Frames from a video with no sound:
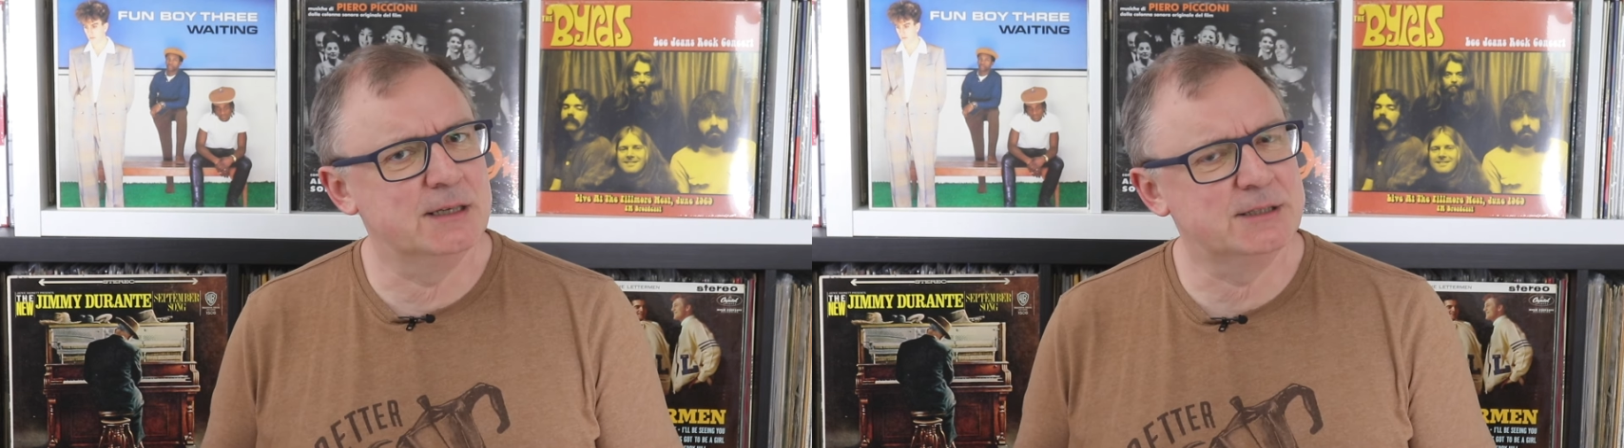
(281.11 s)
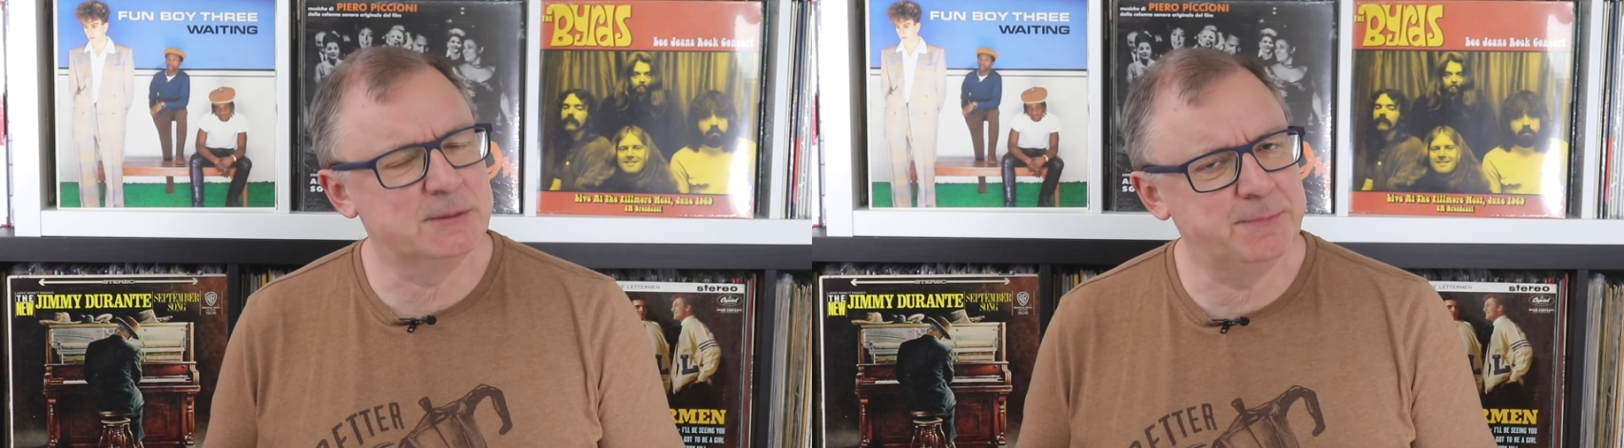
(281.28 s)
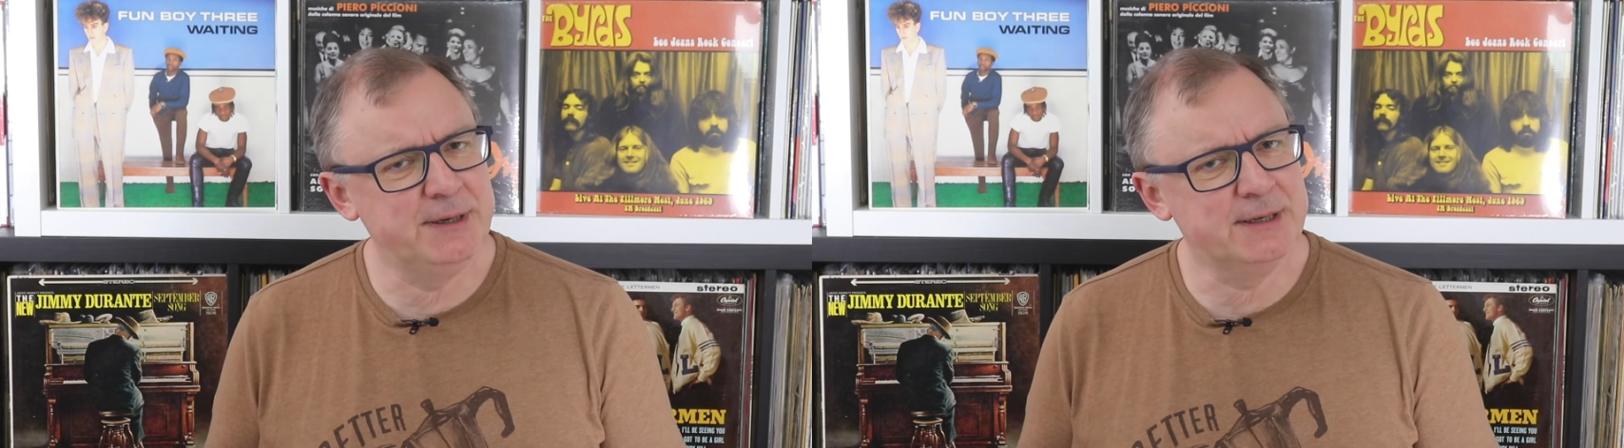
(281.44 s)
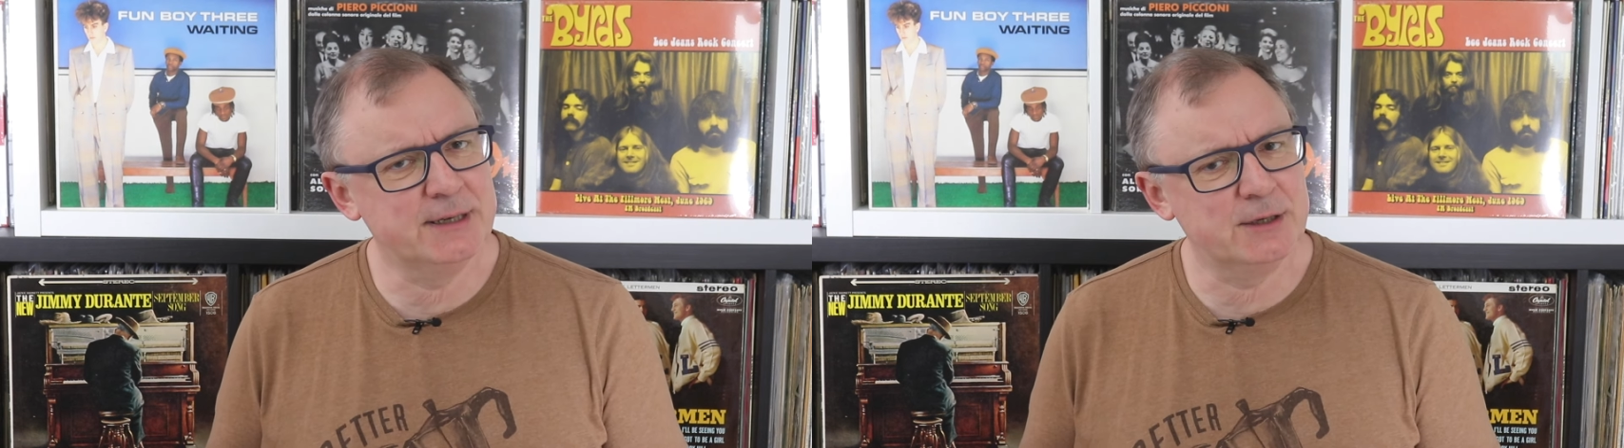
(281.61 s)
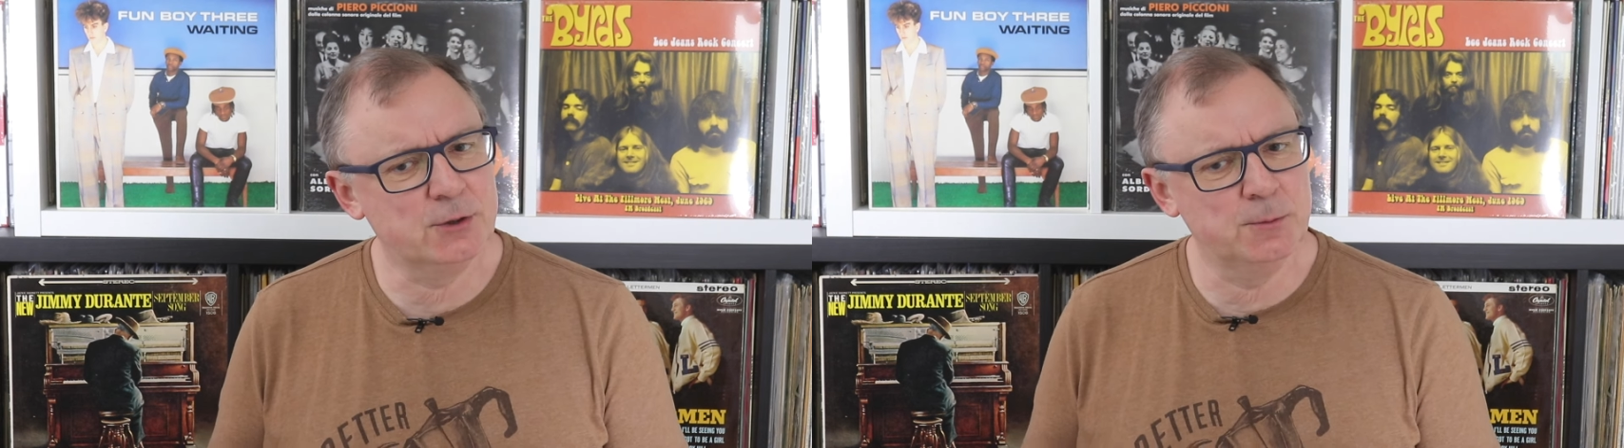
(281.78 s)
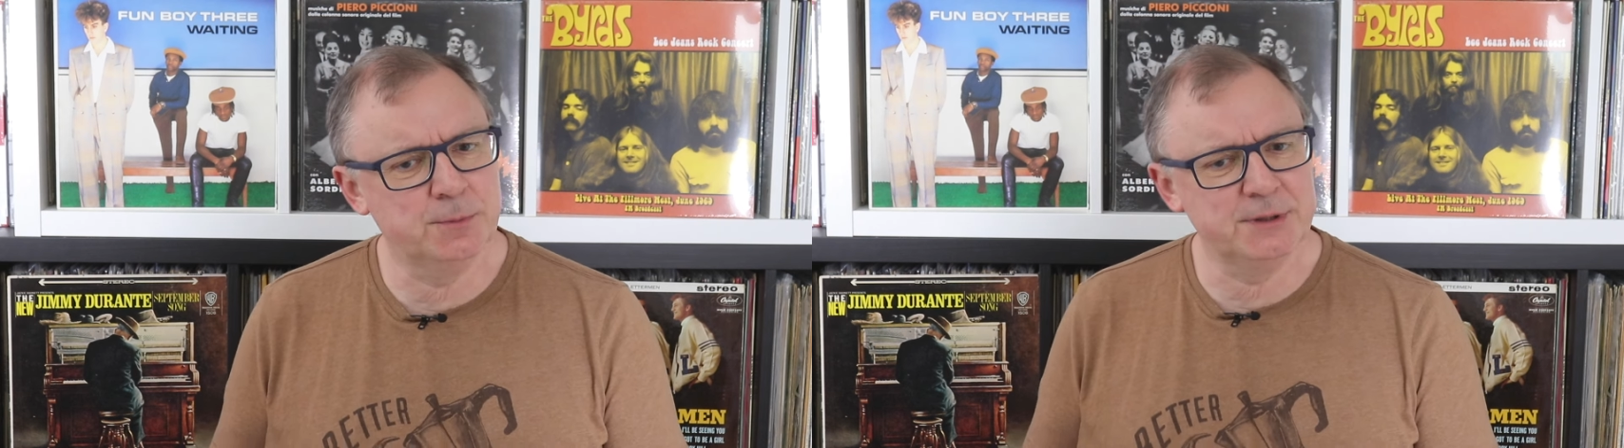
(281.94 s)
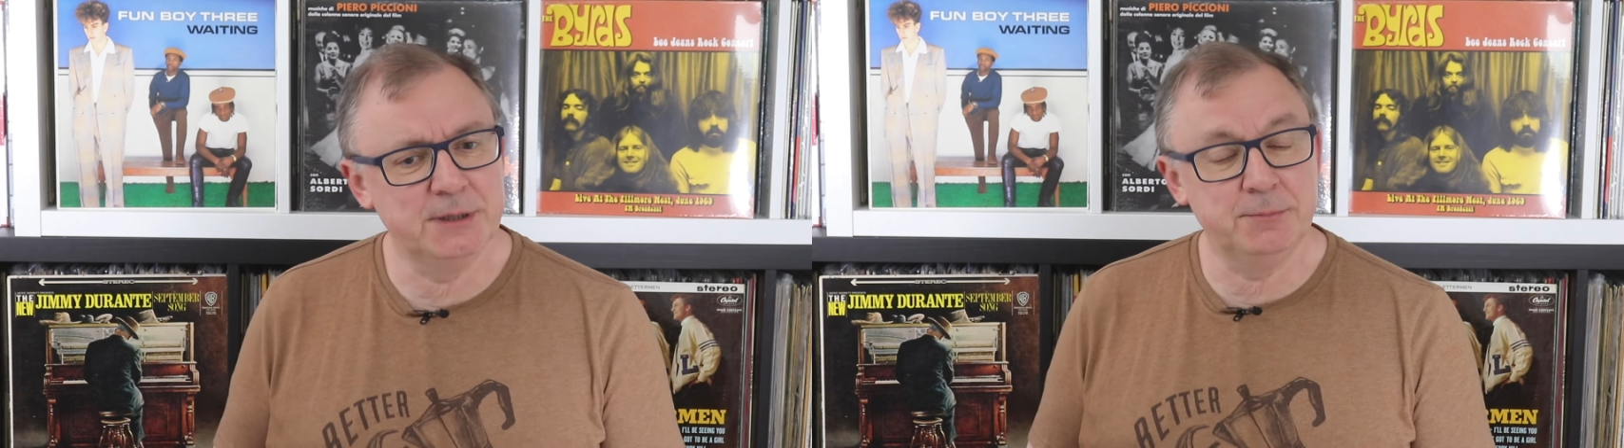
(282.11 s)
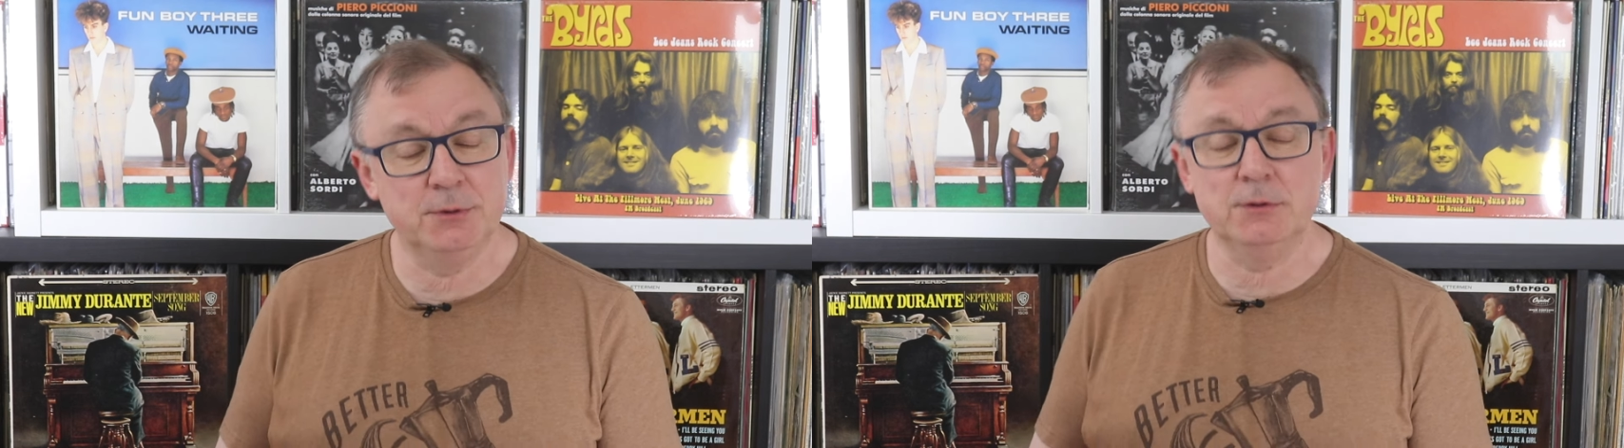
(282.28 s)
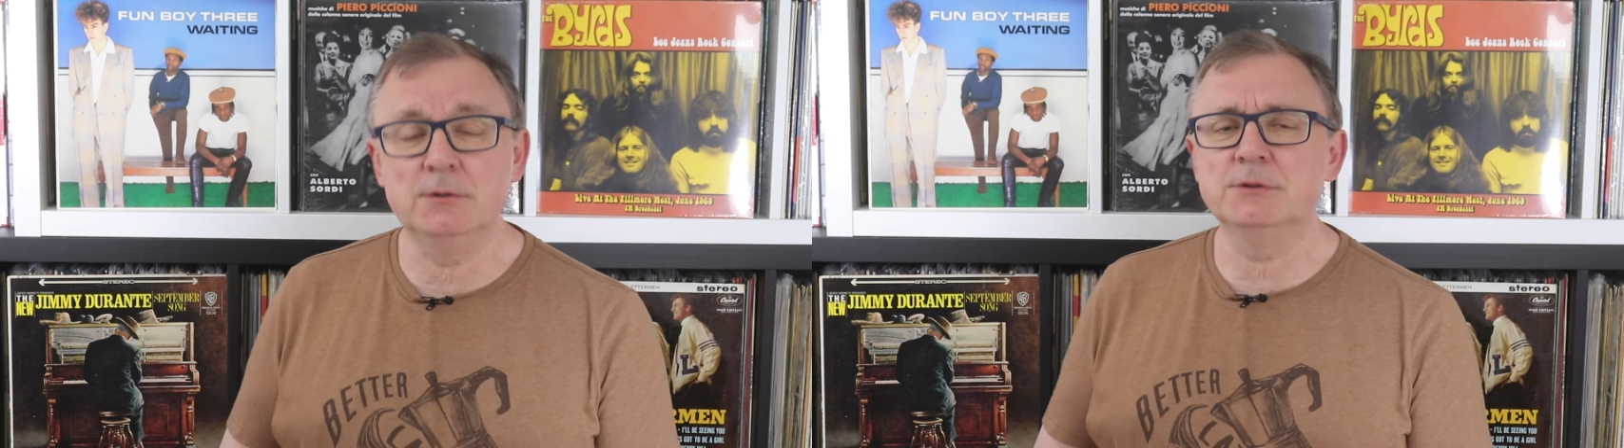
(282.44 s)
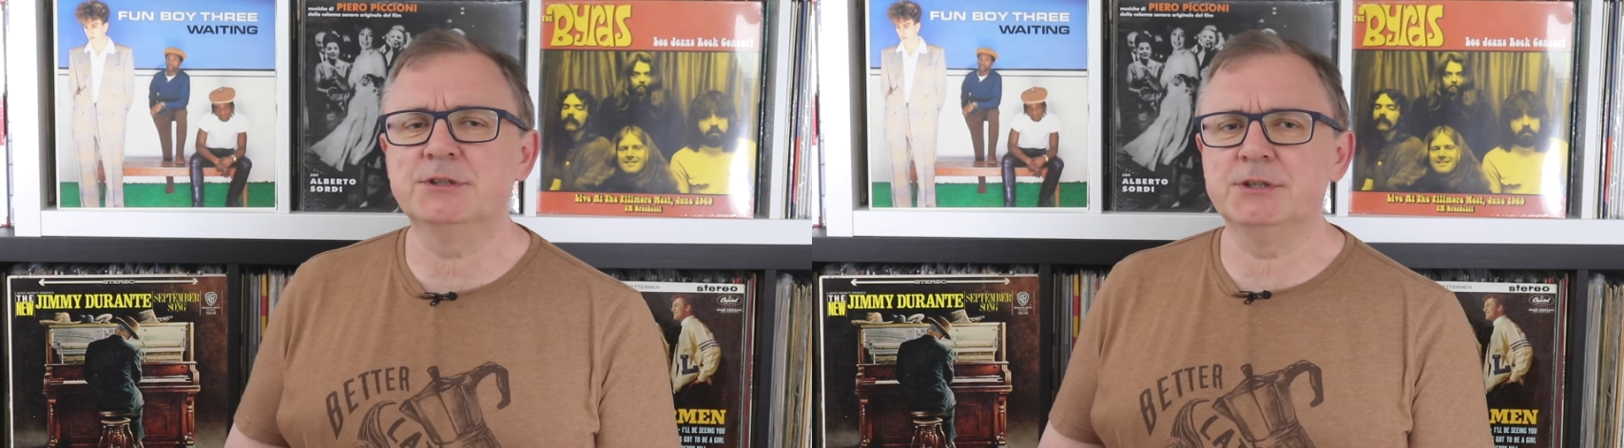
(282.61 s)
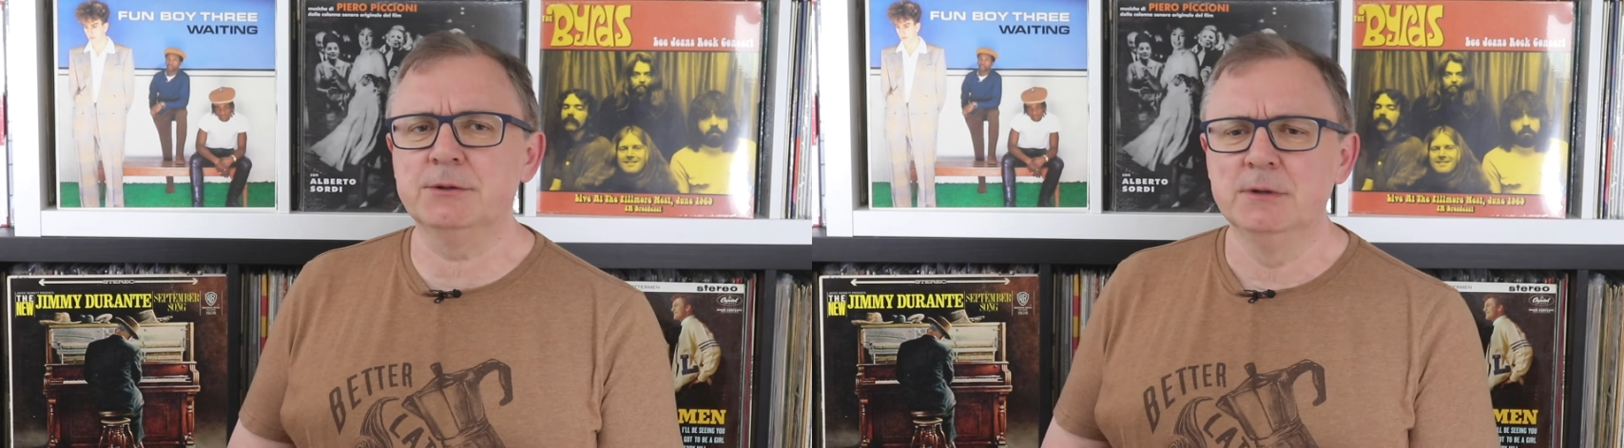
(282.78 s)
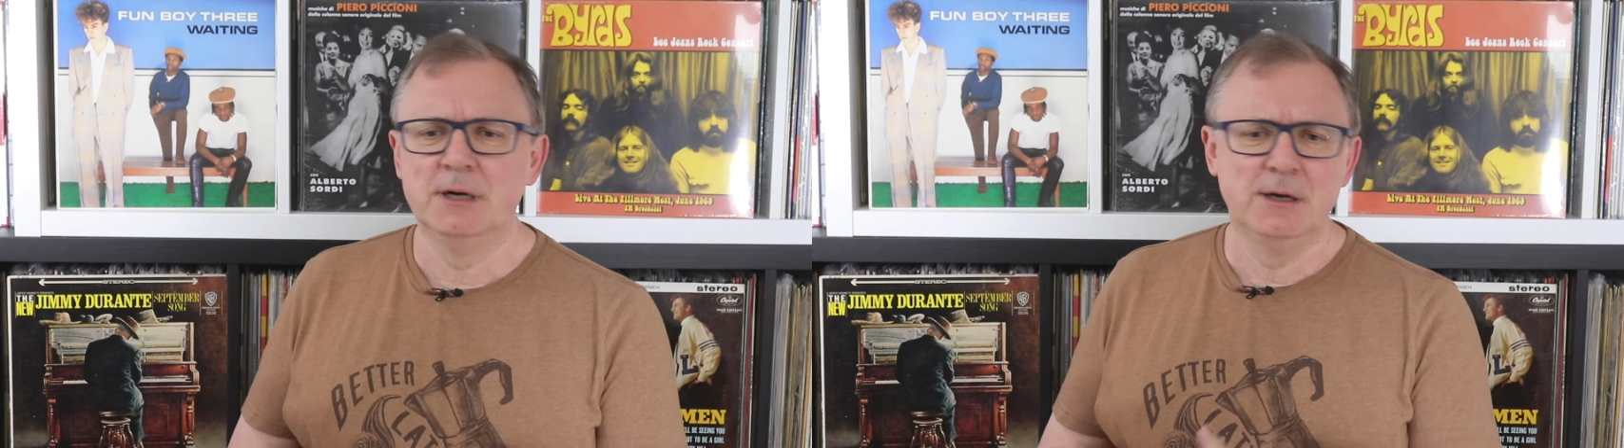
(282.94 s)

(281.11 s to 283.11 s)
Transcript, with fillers: speaker company, but also